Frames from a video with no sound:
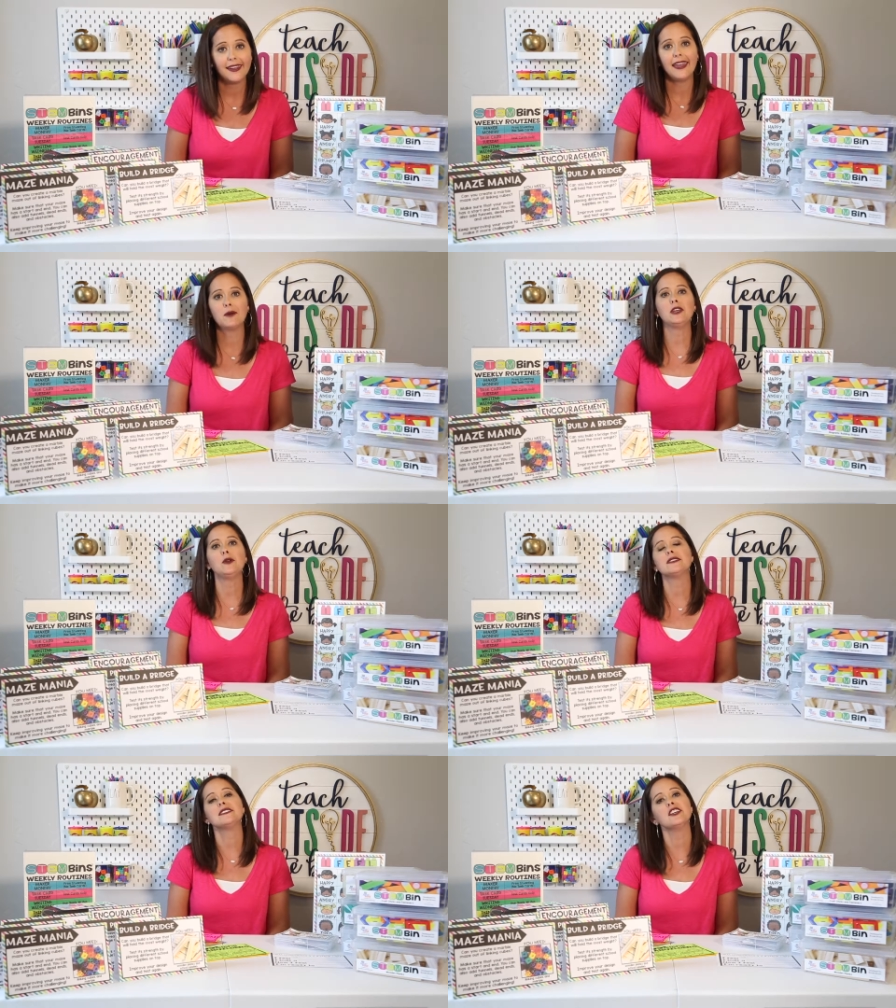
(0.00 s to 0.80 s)
And when you
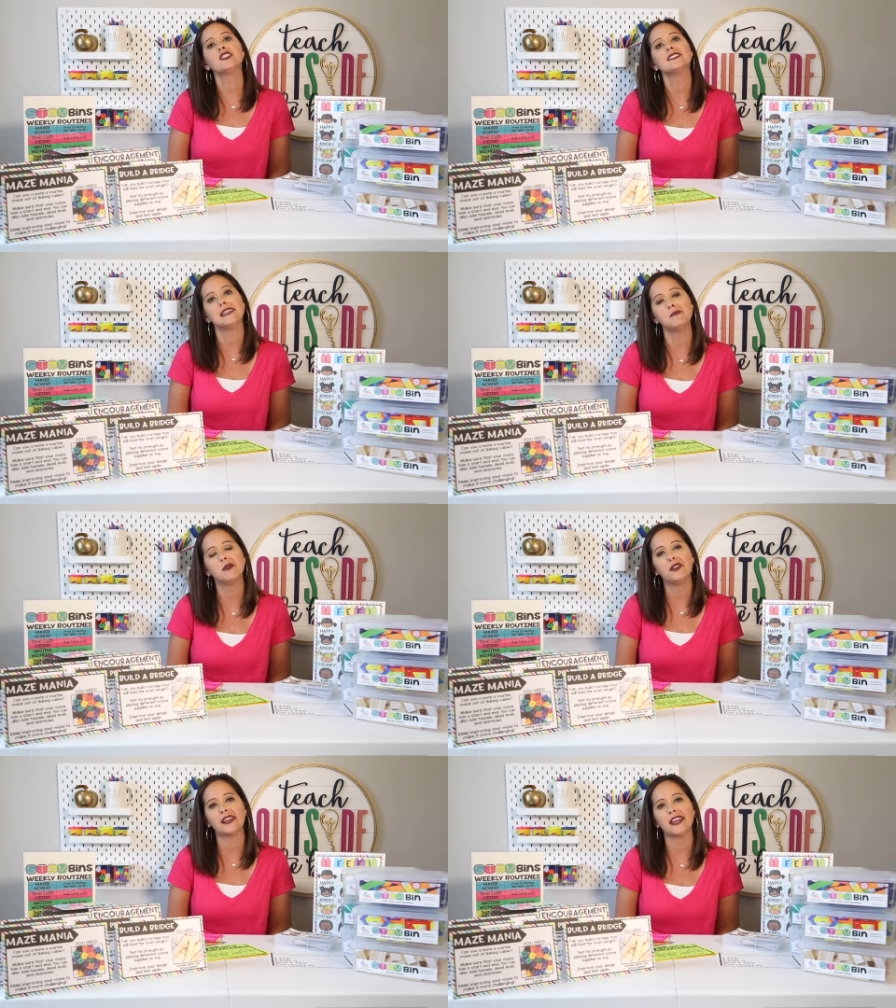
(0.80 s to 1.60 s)
consider team
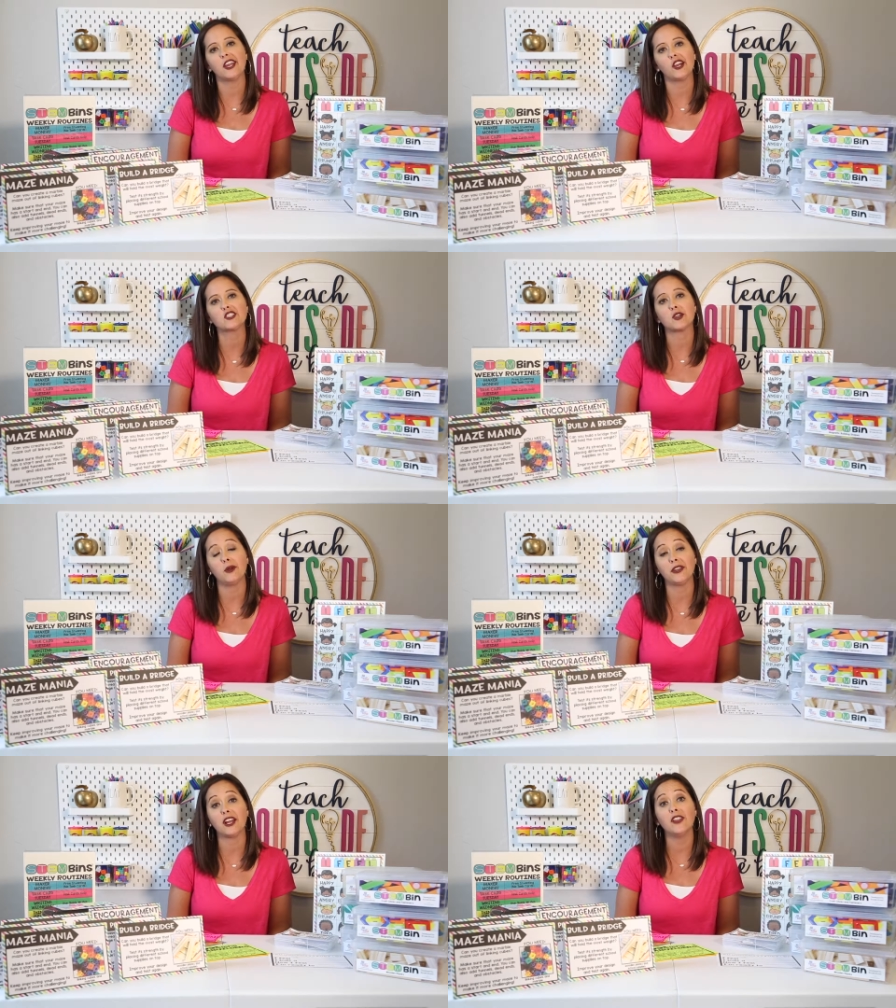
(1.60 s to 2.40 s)
building and character
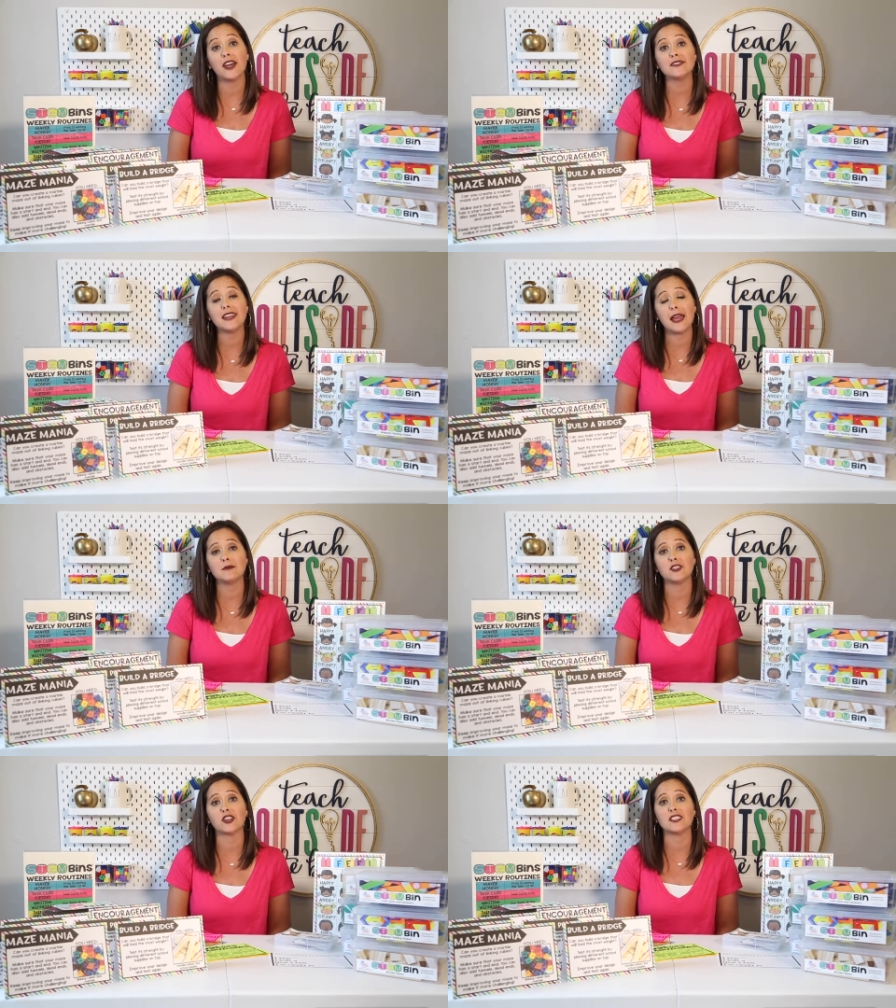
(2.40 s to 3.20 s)
building, a lot of
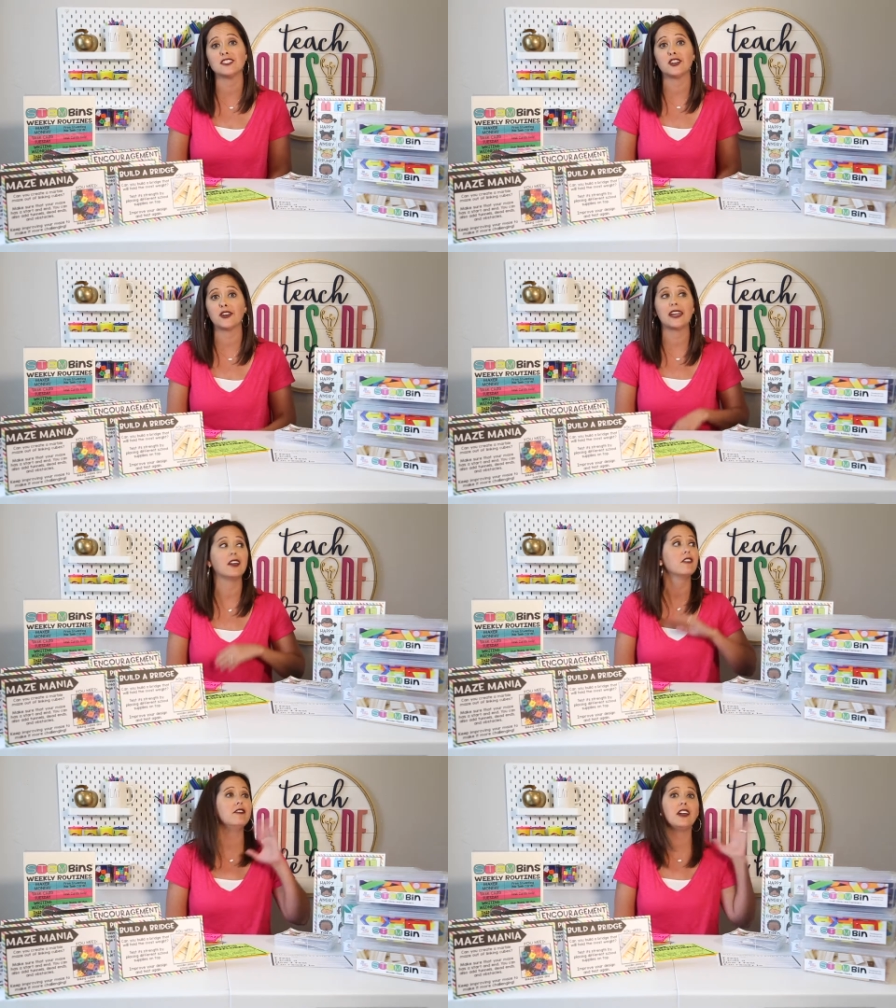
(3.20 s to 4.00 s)
times you're
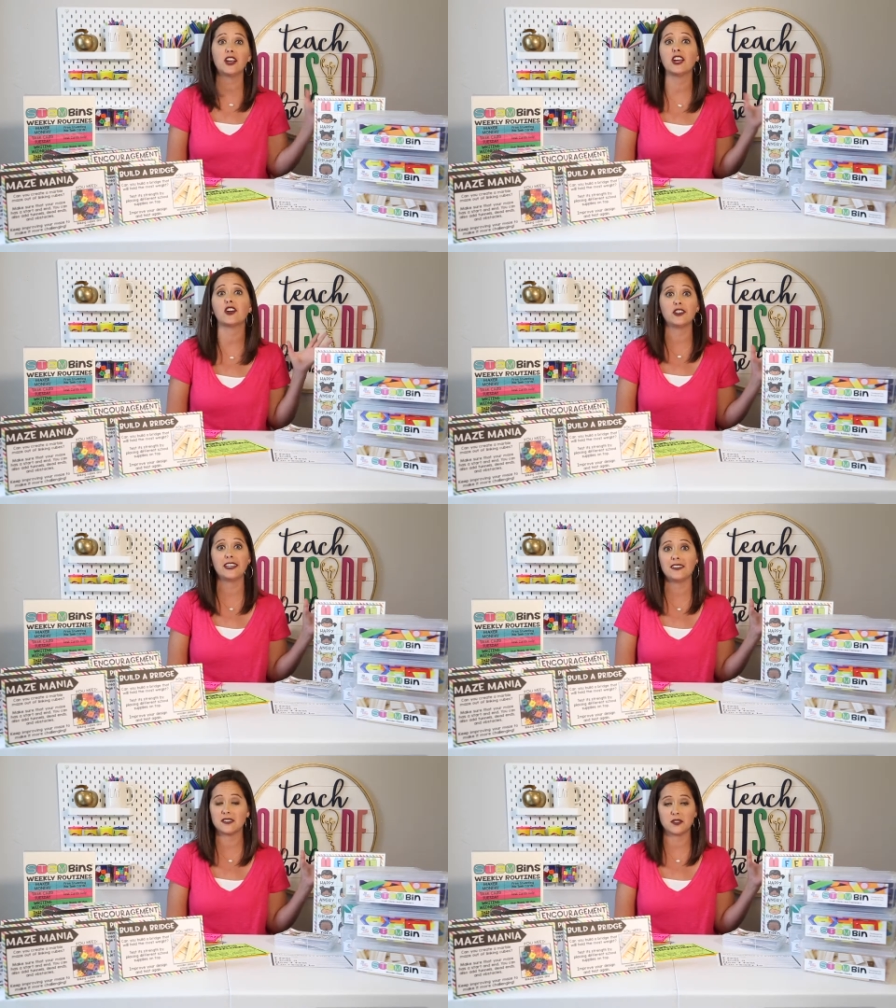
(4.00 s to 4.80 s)
considering very early
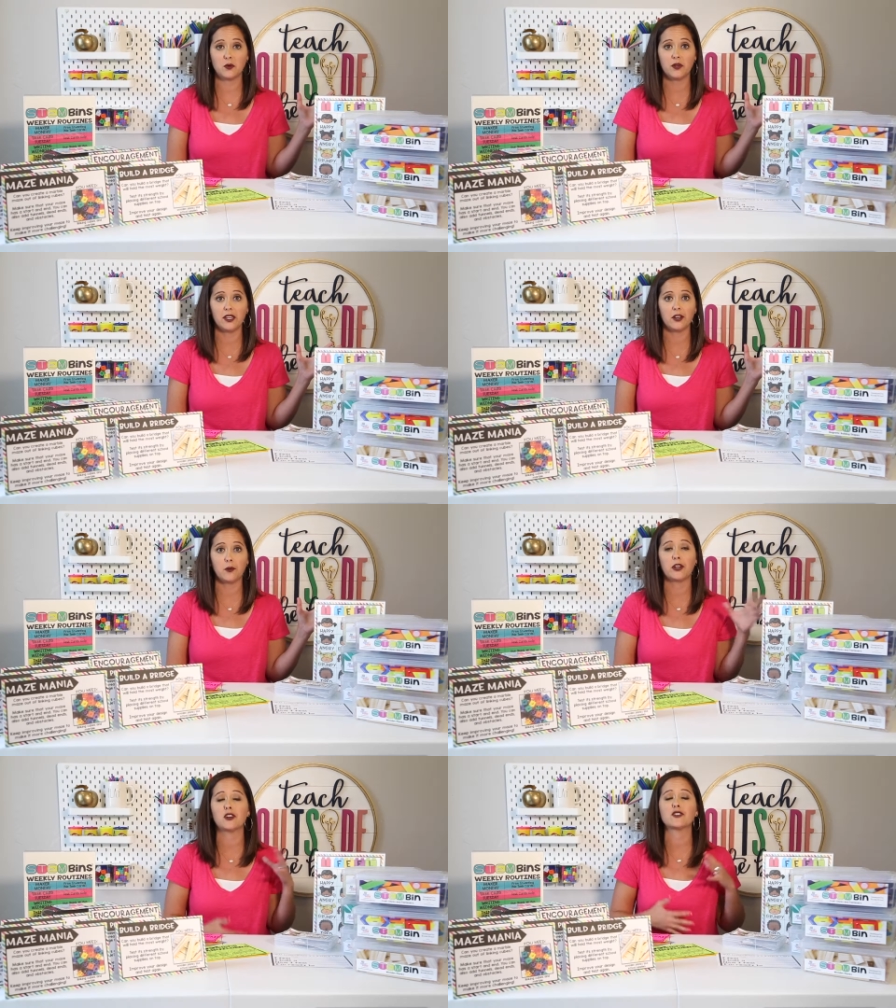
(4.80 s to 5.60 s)
in the school year
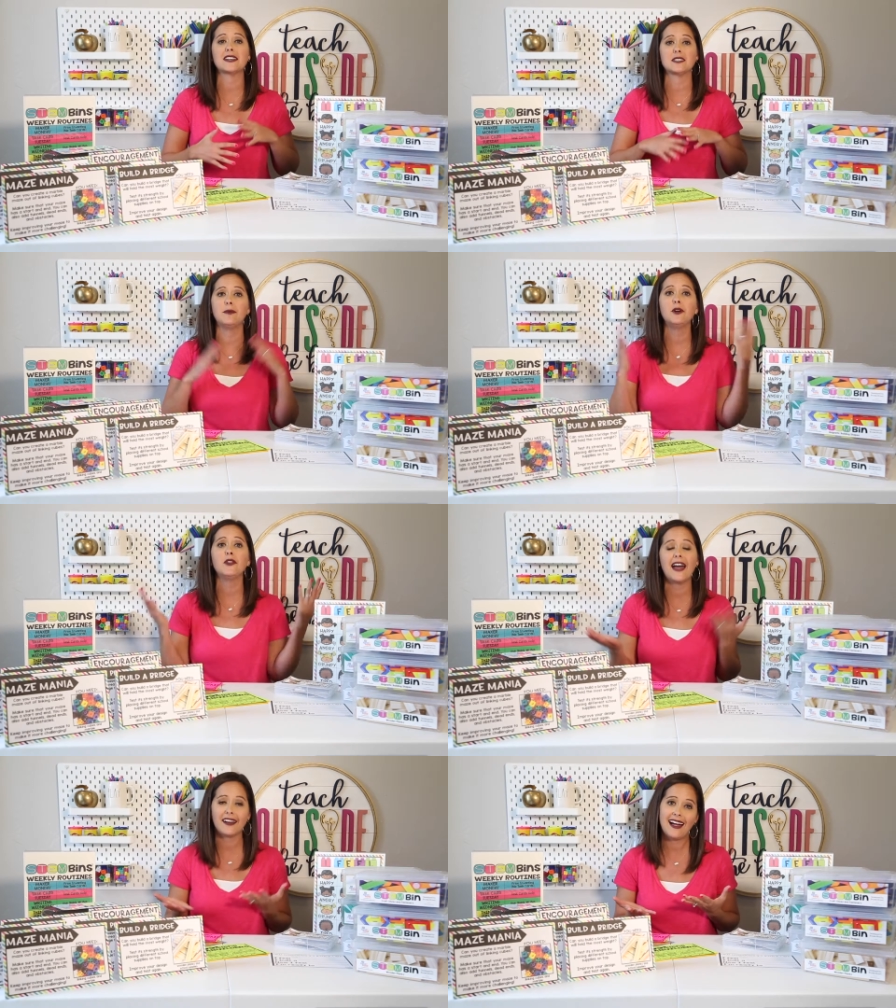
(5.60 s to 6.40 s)
when you're trying to build
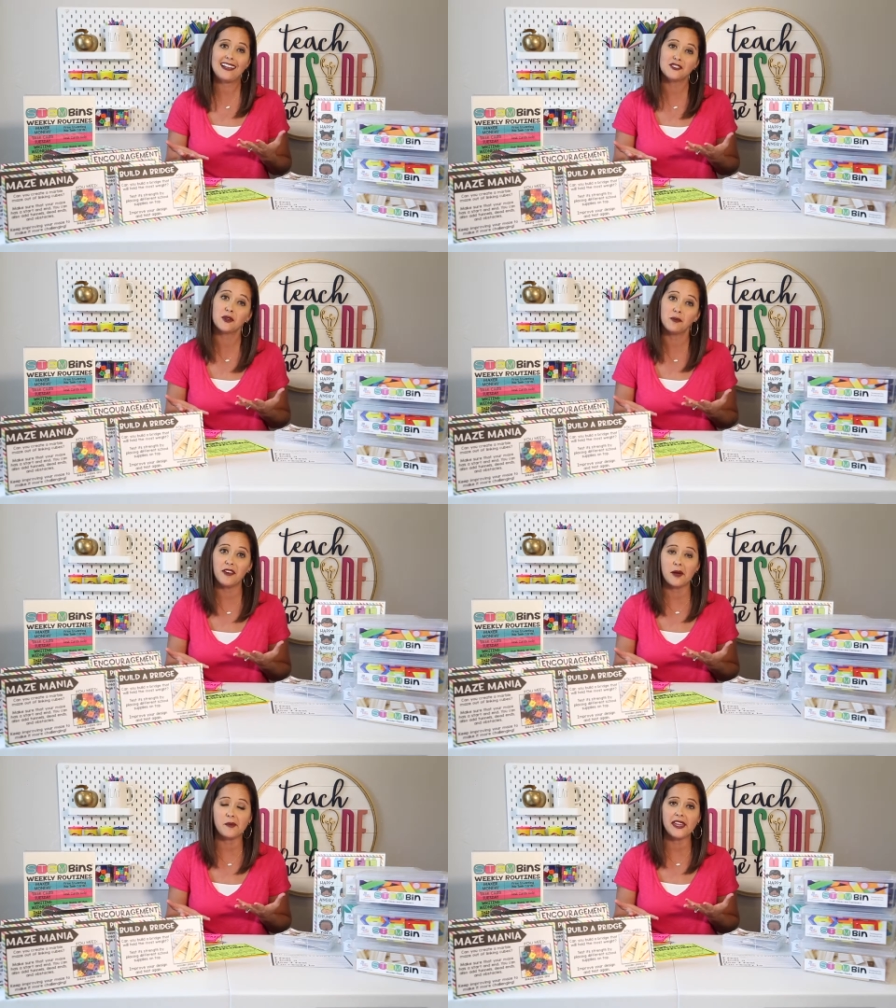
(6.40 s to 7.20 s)
that classroom
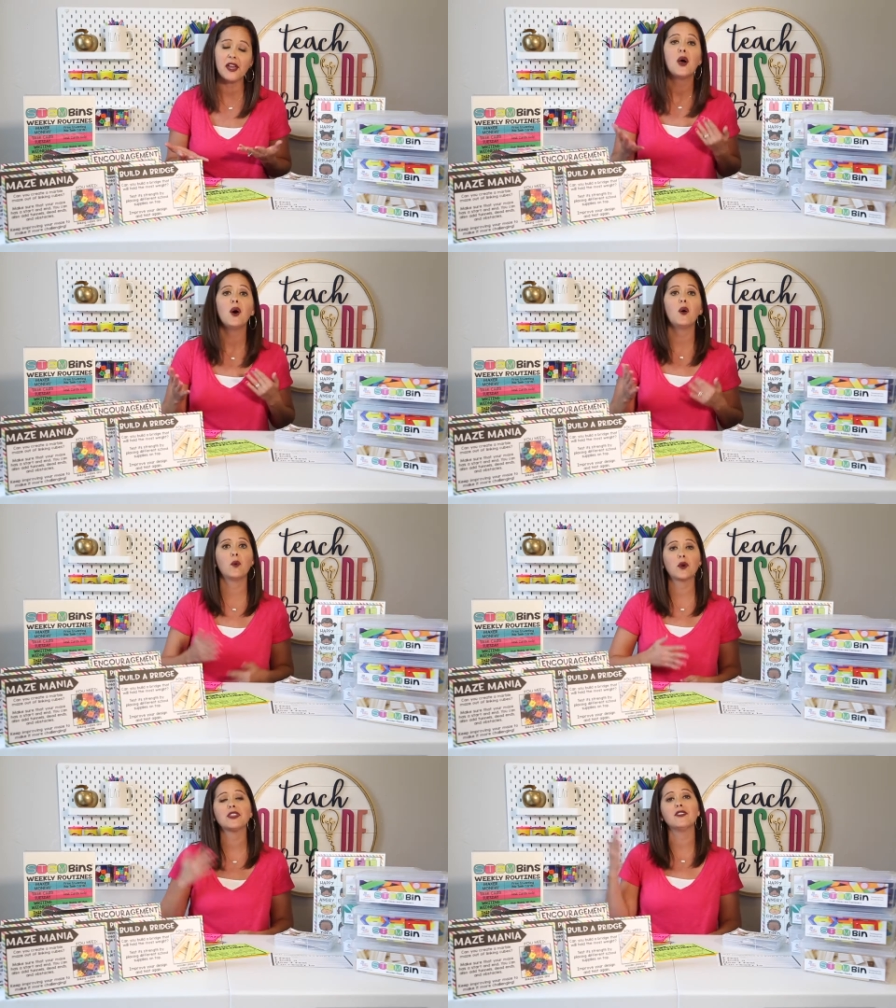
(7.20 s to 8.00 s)
family,
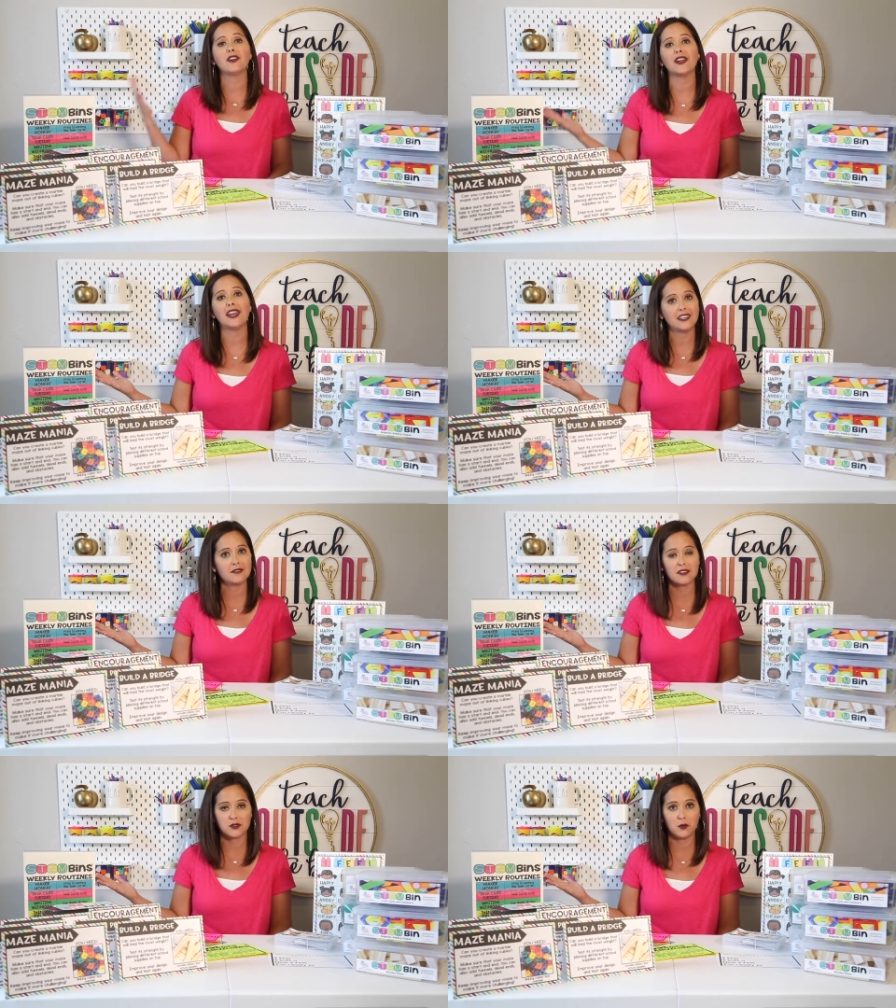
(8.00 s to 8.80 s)
or at the very end of
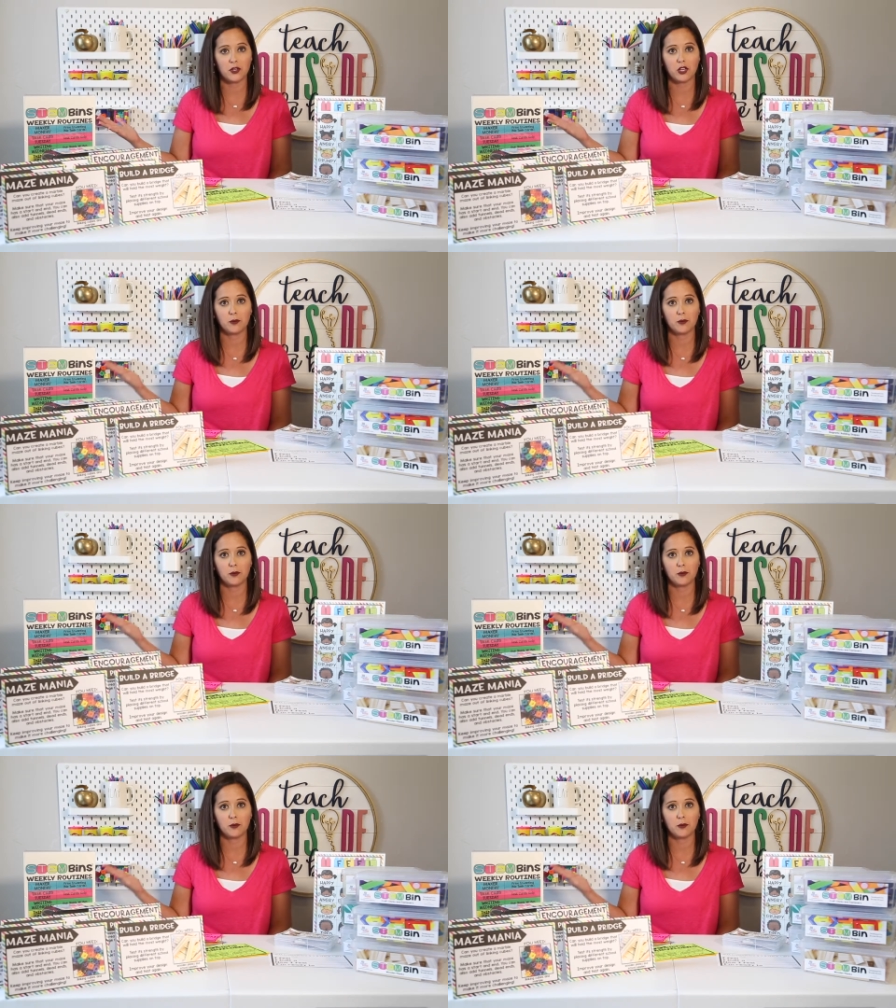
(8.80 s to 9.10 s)
the school year.